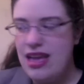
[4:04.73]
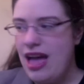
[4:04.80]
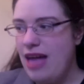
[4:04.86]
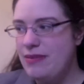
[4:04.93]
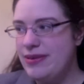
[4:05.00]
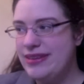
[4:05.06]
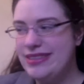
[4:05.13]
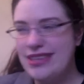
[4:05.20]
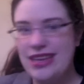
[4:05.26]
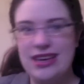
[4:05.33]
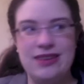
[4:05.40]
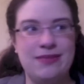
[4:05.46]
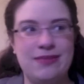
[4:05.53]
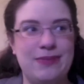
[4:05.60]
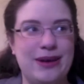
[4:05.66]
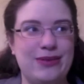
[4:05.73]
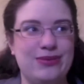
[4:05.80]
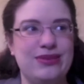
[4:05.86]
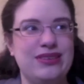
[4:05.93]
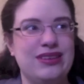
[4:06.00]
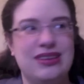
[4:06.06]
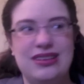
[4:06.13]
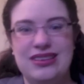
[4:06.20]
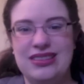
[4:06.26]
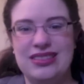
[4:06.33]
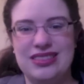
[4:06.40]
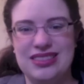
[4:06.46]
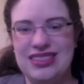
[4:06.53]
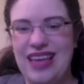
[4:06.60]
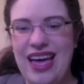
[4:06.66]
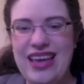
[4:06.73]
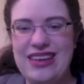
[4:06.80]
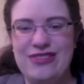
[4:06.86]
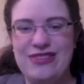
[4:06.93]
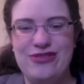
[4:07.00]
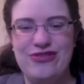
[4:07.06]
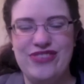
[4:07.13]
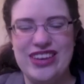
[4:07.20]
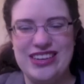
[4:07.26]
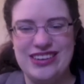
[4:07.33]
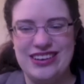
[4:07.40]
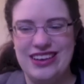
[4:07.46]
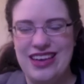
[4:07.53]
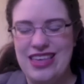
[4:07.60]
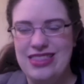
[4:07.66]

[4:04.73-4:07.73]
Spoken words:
I'm excited about life and